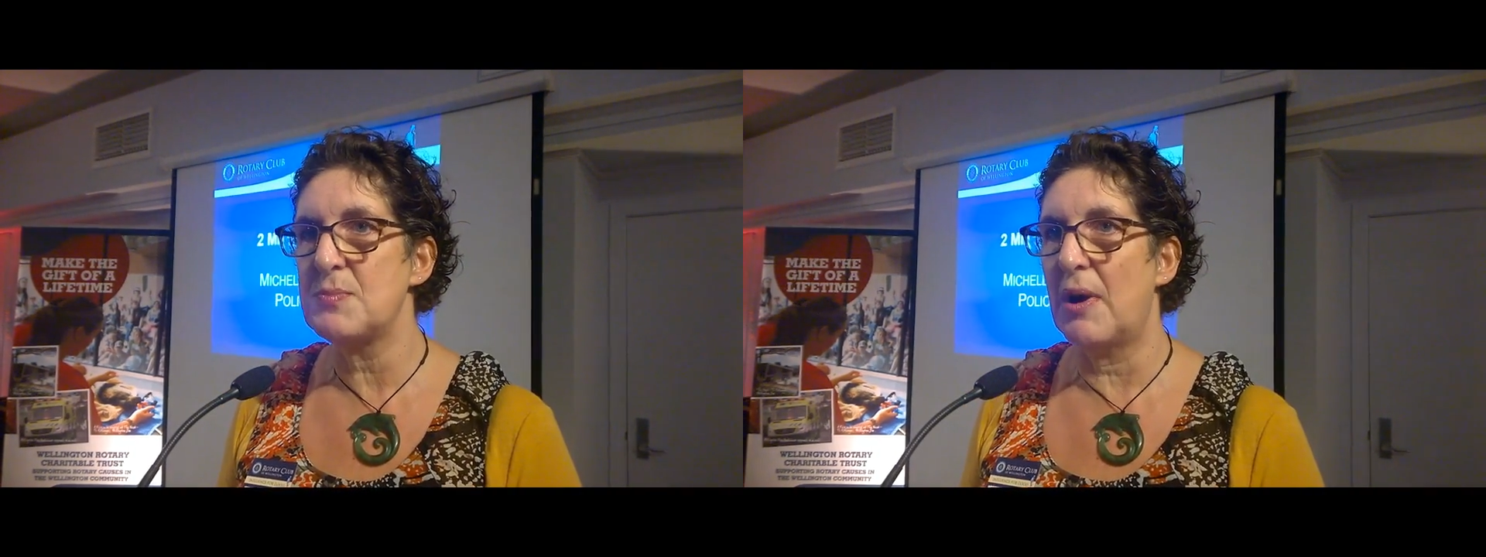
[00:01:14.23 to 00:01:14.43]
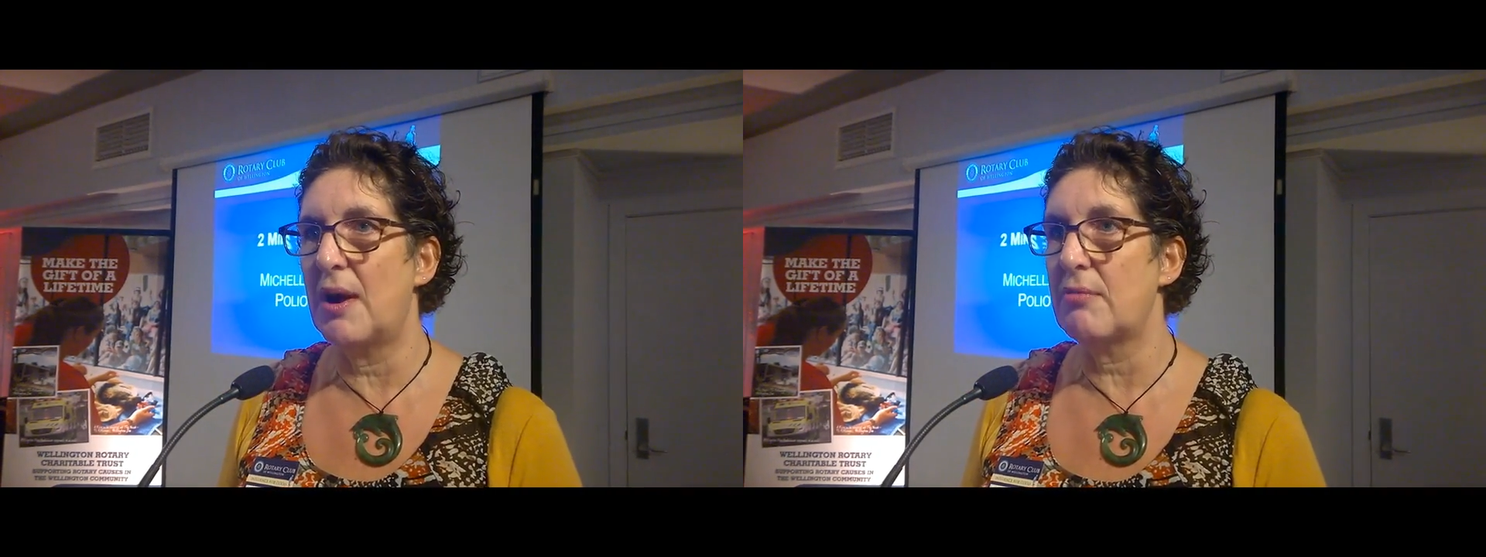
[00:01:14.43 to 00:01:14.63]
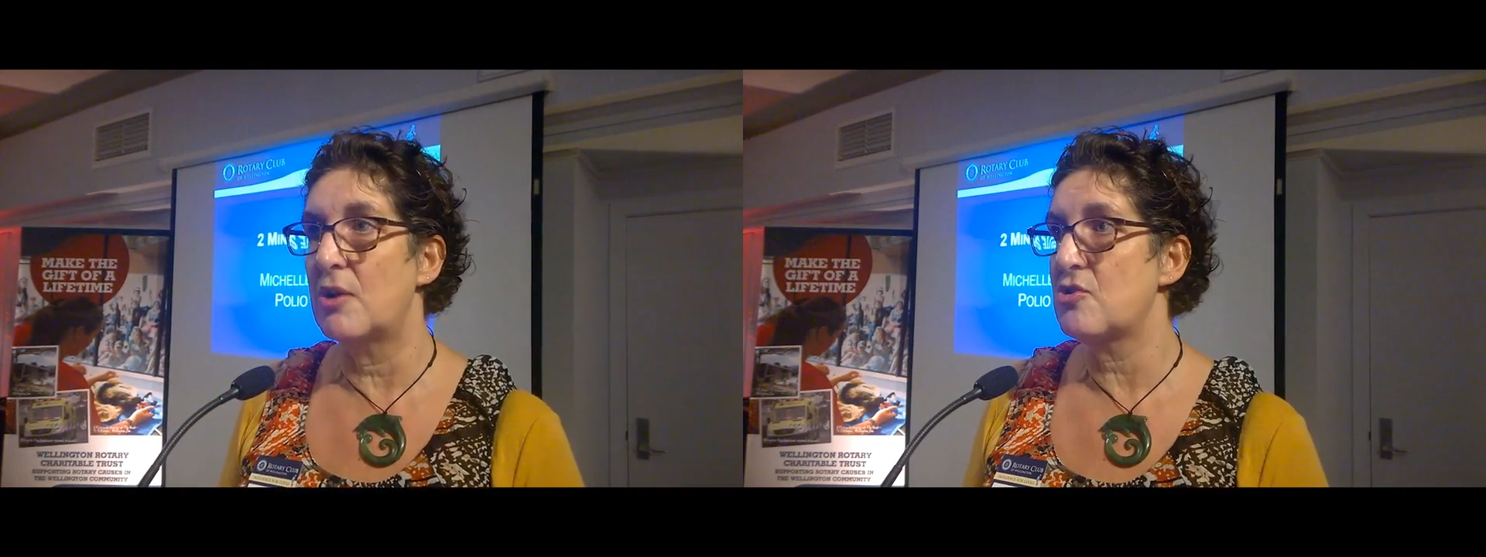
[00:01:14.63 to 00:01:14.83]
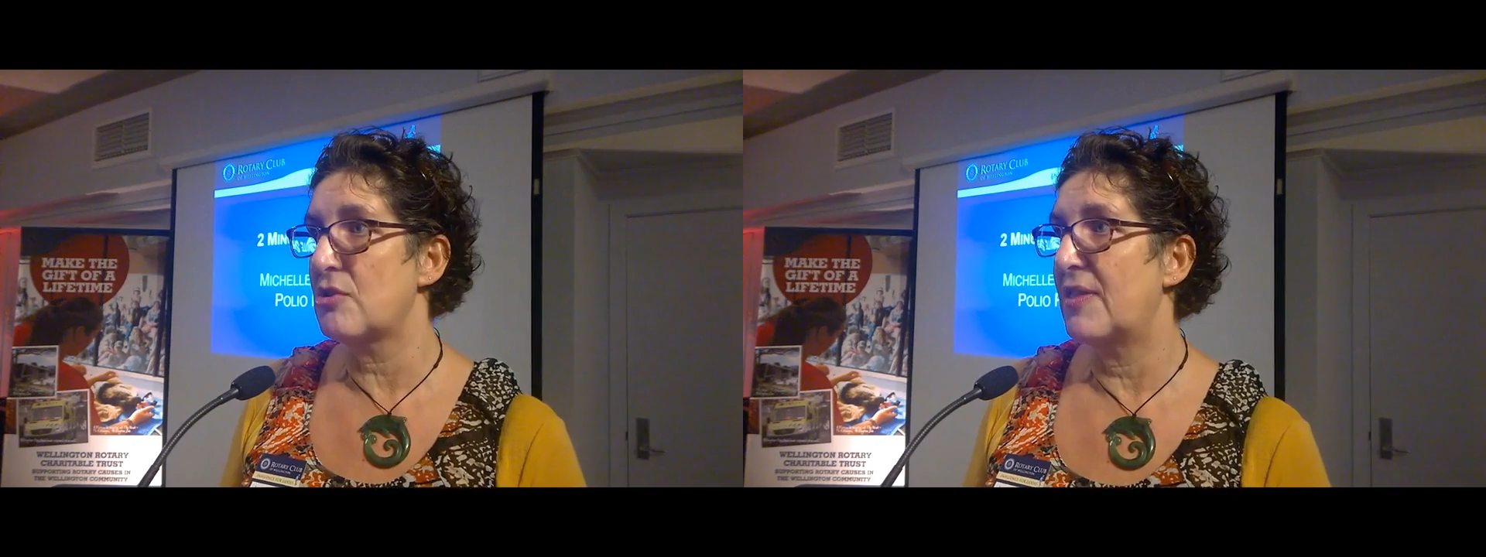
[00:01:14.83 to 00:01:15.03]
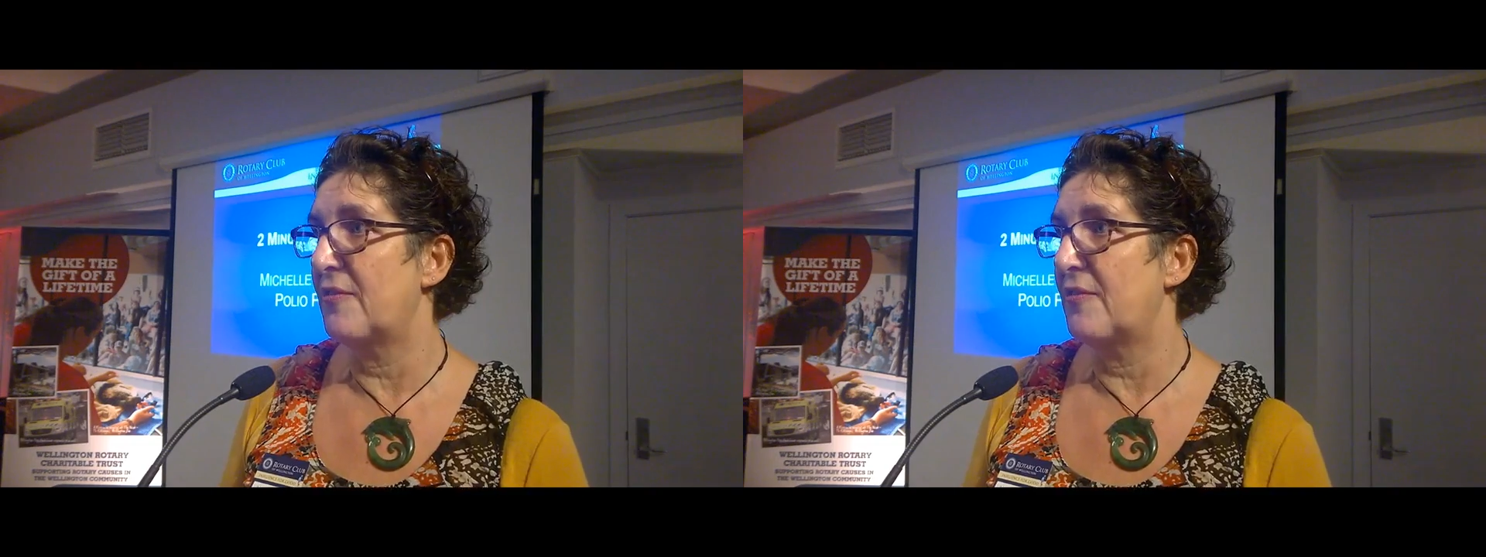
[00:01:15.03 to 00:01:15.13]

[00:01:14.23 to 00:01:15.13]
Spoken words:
by Rotary at